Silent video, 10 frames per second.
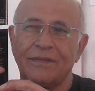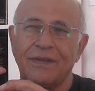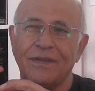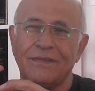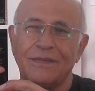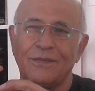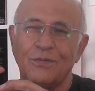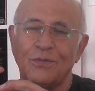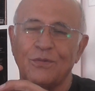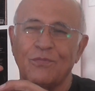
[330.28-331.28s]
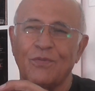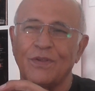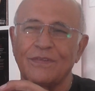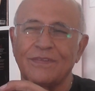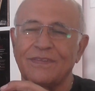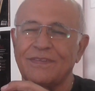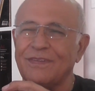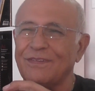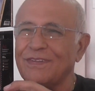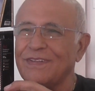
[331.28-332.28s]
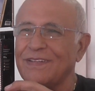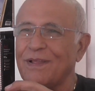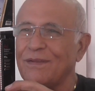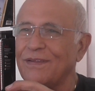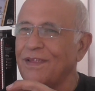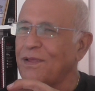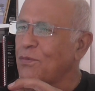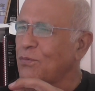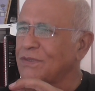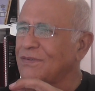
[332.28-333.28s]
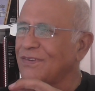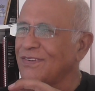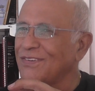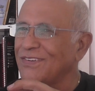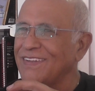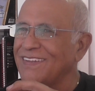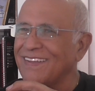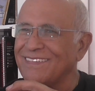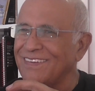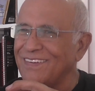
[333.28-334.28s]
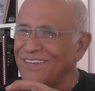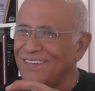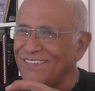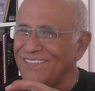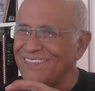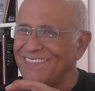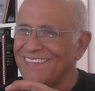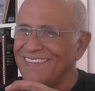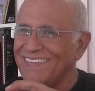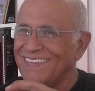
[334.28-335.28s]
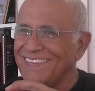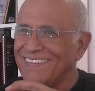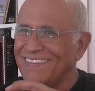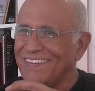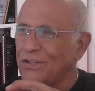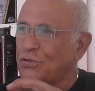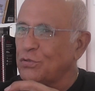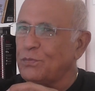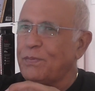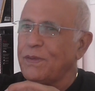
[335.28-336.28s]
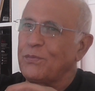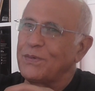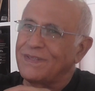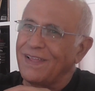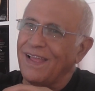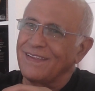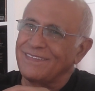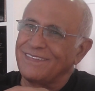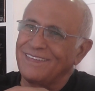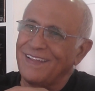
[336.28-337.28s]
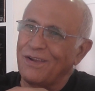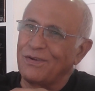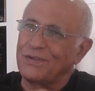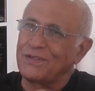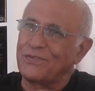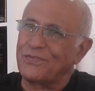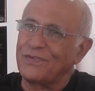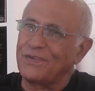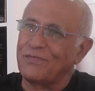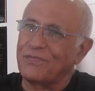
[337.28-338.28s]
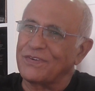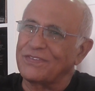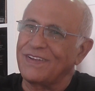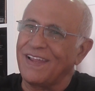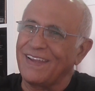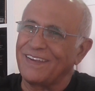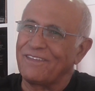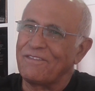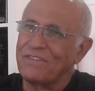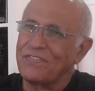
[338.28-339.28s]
they listen to your voice and say, da, da, da, da. What's going on? He doesn't know. He should be with us now in the first line.